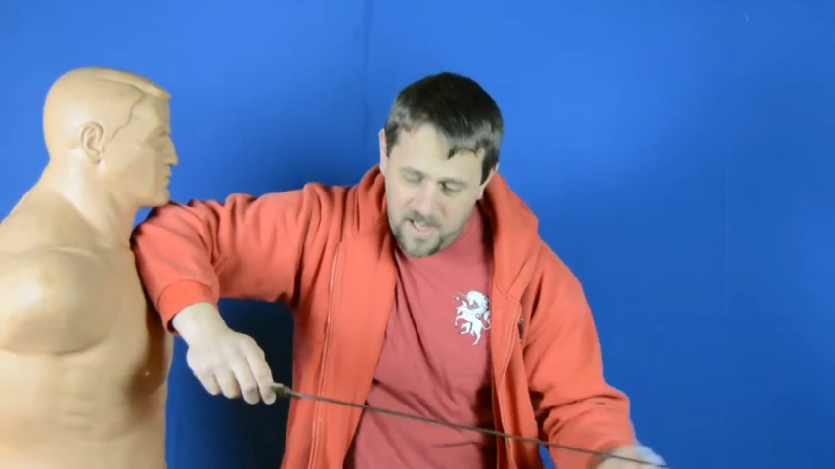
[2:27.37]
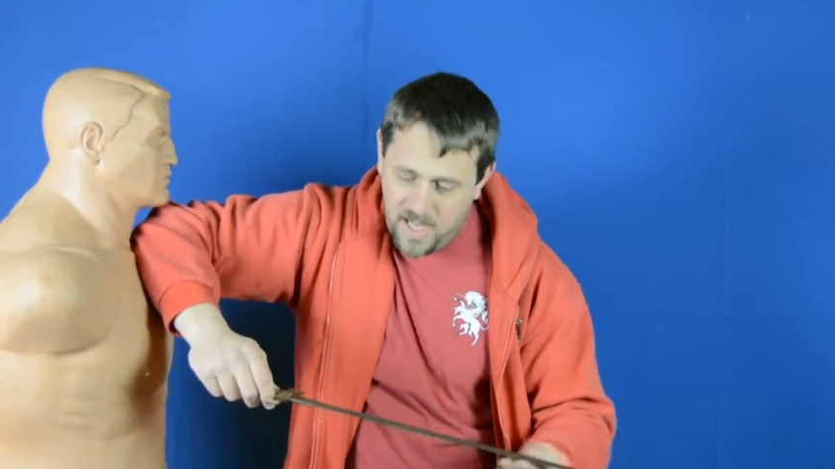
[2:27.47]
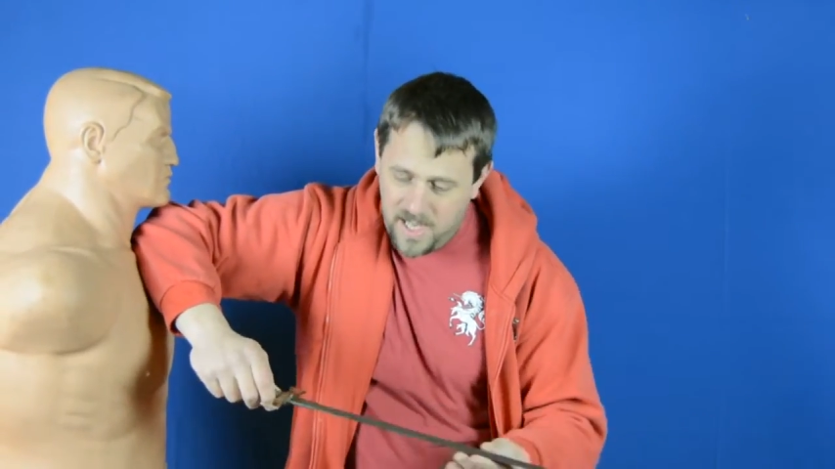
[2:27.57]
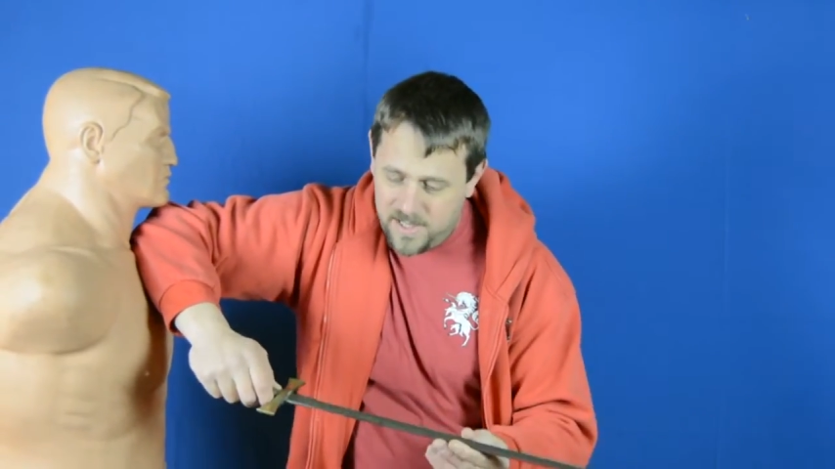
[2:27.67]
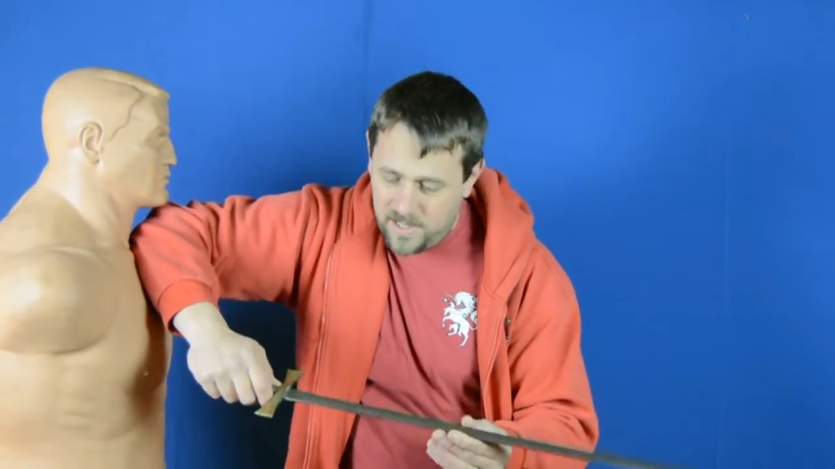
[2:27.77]

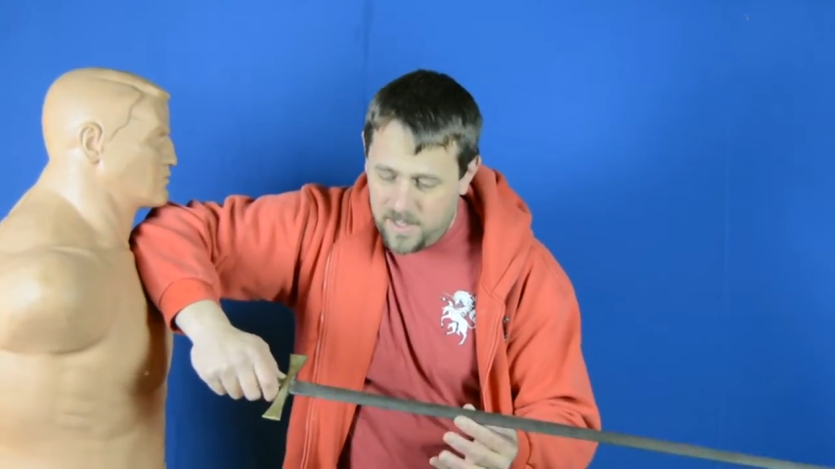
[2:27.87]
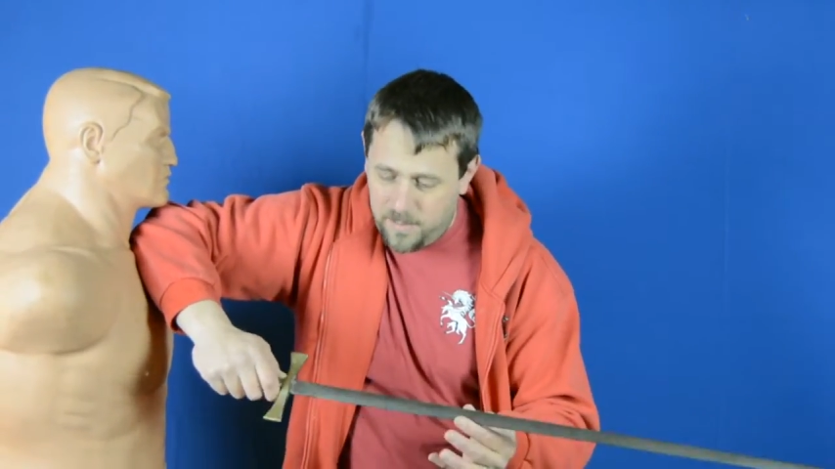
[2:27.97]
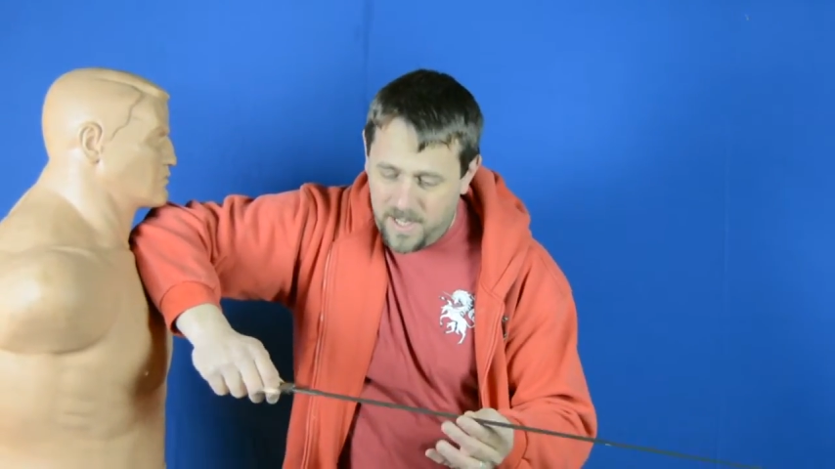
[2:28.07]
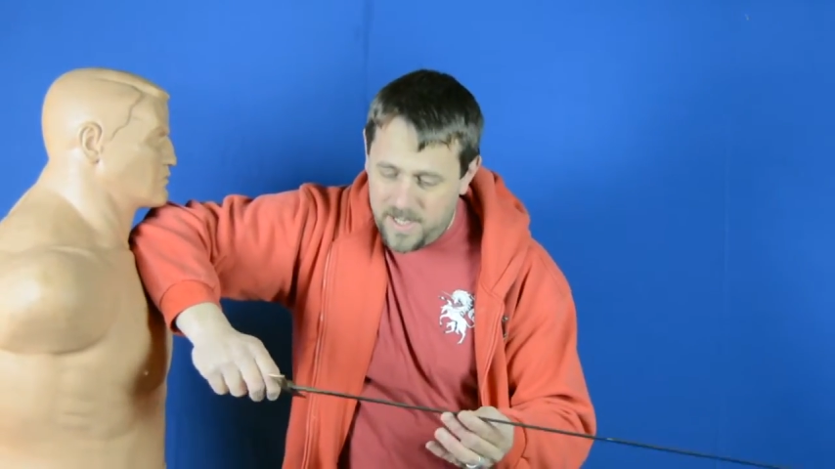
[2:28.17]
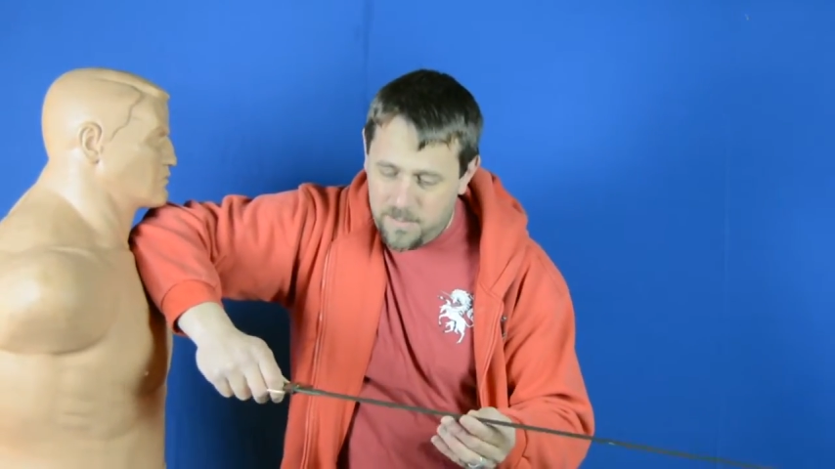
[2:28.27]
It's a
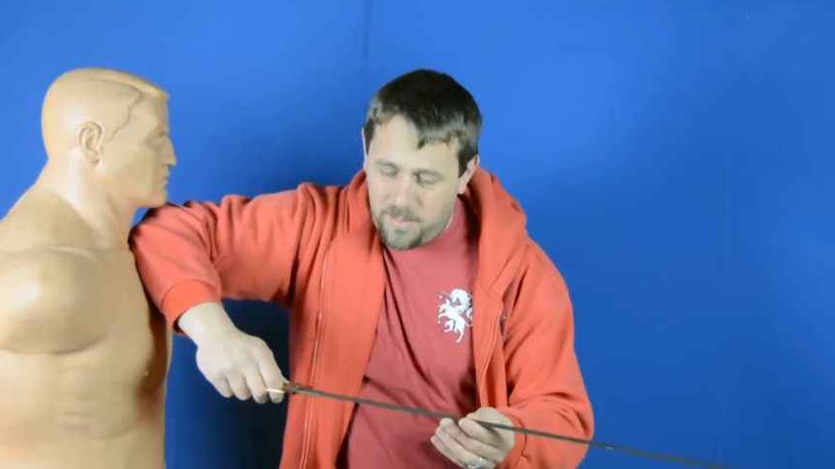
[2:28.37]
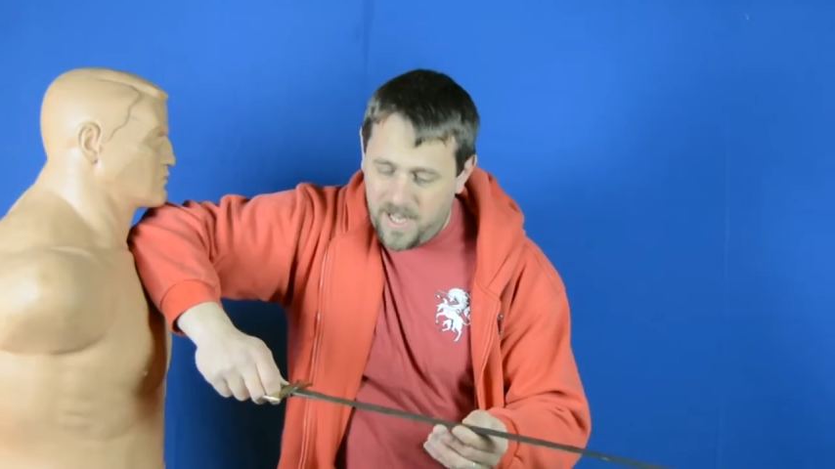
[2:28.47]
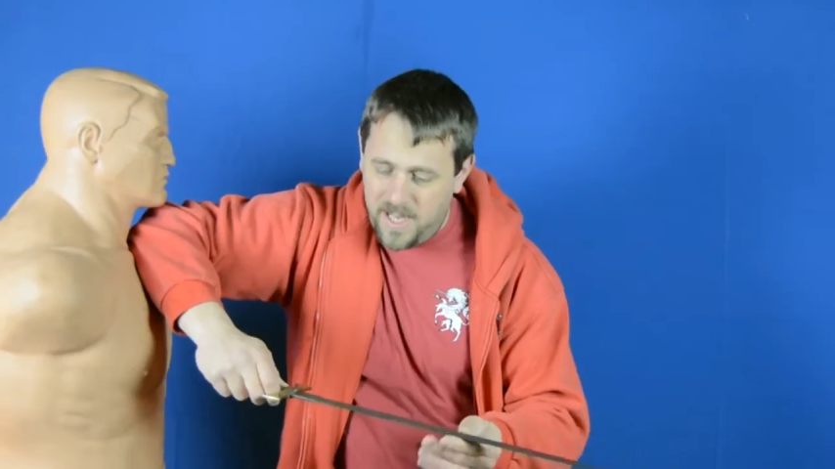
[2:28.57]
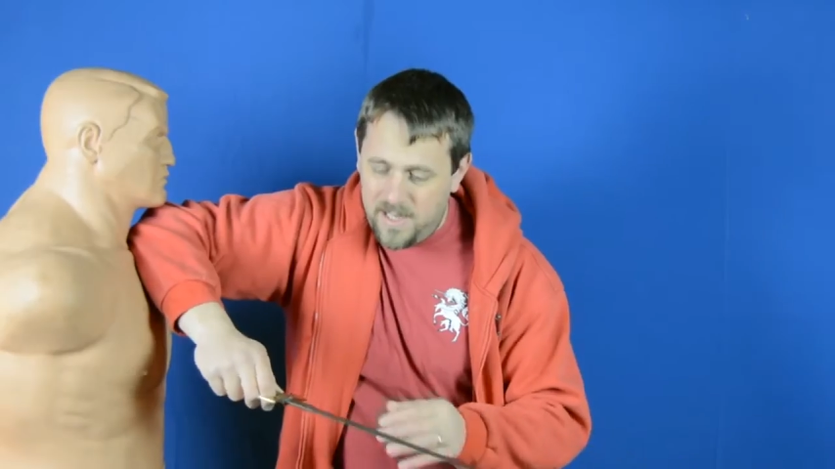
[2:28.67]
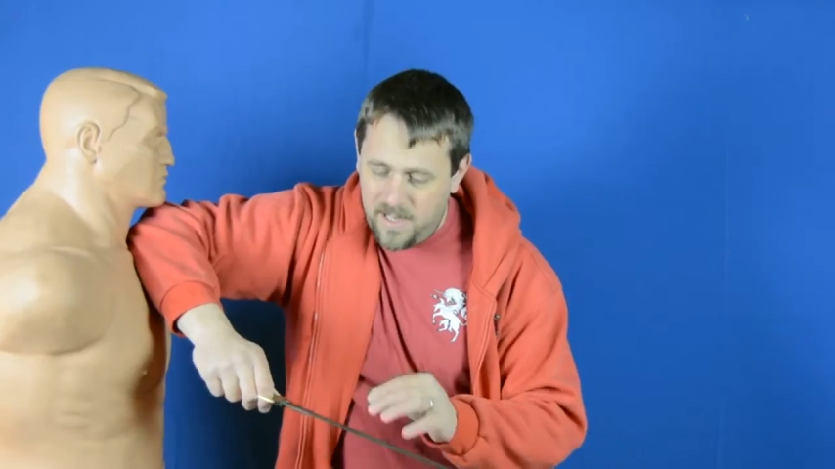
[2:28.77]
double-edged
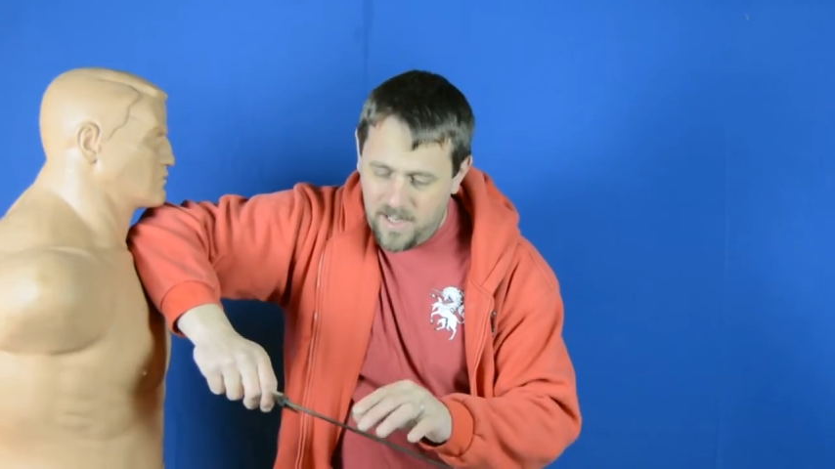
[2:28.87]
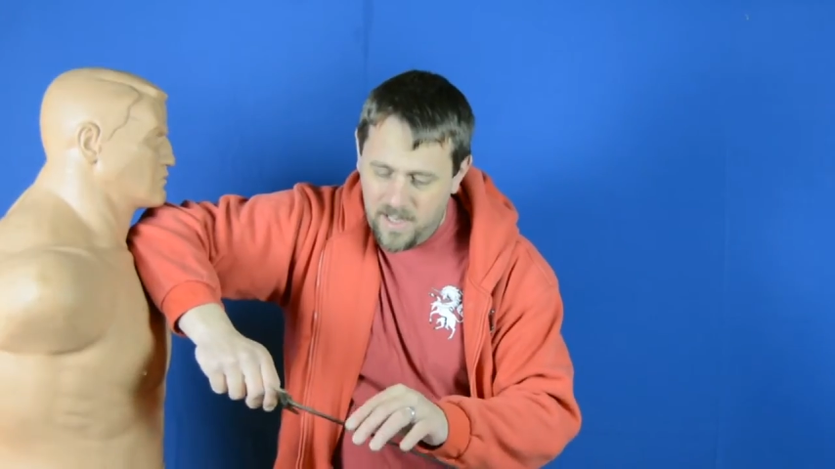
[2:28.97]
blade.